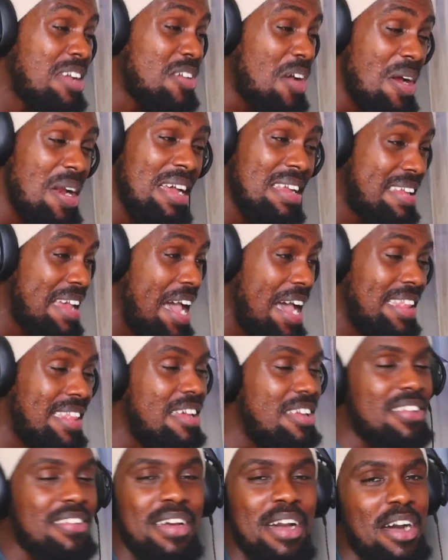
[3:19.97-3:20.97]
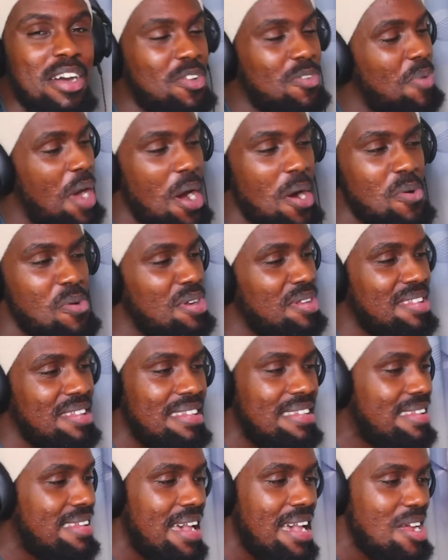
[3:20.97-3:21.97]
on his head. This guy's power is
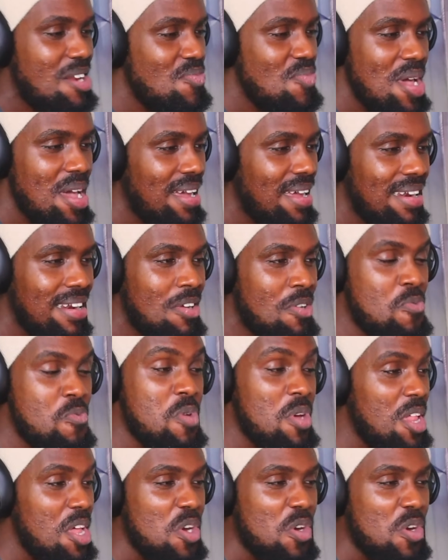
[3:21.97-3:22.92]
insane, man. Really